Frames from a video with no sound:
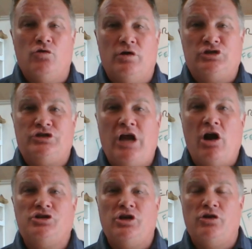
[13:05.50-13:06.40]
do is
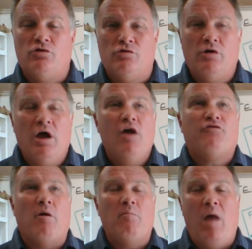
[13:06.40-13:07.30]
share to you
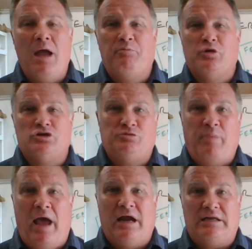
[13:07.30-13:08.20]
from my
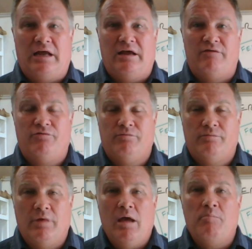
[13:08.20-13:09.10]
perspective,
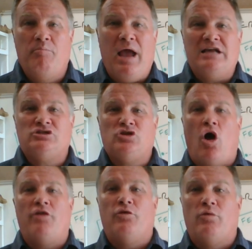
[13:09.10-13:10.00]
based
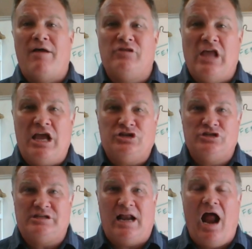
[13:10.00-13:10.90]
on the
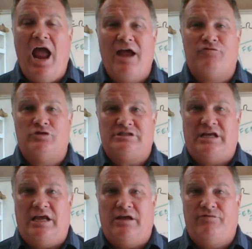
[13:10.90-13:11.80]
revelations that I have
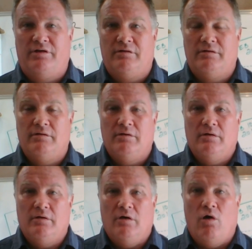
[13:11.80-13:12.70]
received,
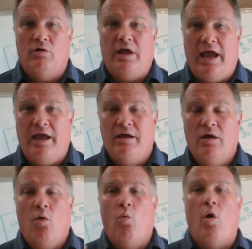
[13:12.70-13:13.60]
okay,
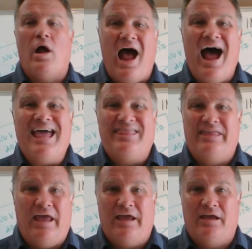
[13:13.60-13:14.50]
what I
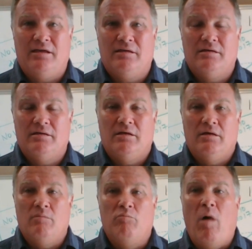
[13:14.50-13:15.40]
think
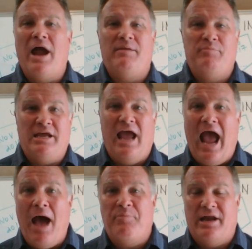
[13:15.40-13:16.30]
might be
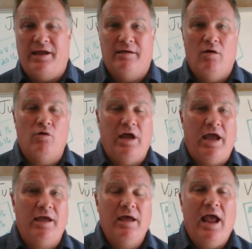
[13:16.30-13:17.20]
happening,
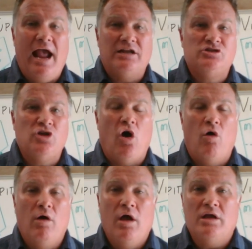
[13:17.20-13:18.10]
okay. And
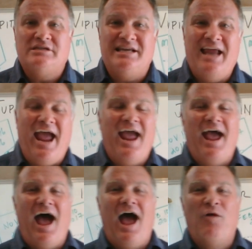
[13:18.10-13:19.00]
so
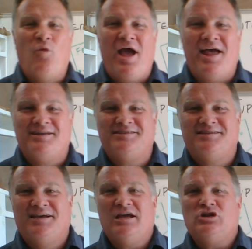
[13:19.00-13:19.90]
today I
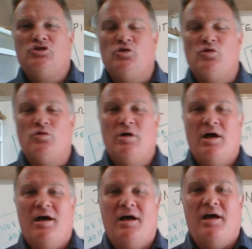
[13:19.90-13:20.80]
went to